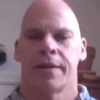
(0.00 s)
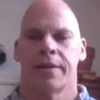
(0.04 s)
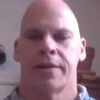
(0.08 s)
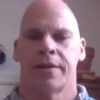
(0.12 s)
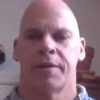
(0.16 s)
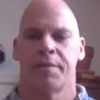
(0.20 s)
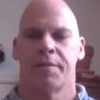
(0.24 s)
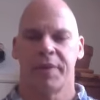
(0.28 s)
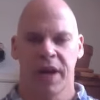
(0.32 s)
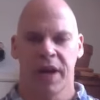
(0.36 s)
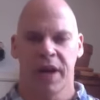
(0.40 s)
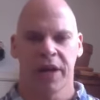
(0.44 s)
To
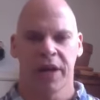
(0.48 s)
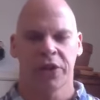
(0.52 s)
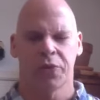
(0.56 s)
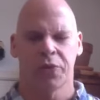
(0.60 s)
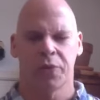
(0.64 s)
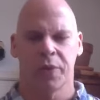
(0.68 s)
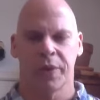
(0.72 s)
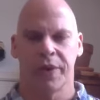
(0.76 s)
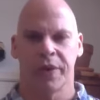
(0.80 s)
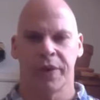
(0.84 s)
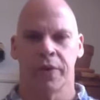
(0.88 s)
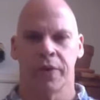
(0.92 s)
be honest
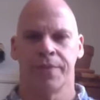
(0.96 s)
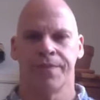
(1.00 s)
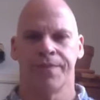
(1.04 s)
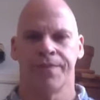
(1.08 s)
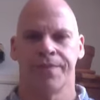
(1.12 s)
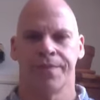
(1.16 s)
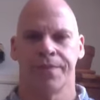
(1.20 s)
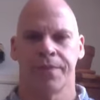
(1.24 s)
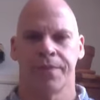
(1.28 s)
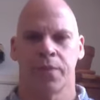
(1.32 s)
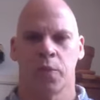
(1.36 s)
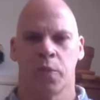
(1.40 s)
with you,
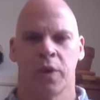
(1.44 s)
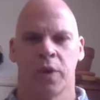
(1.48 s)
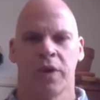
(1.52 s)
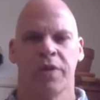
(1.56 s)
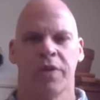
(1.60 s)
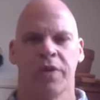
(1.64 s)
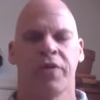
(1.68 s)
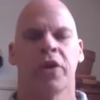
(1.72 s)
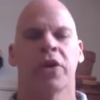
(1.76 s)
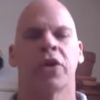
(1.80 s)
one of our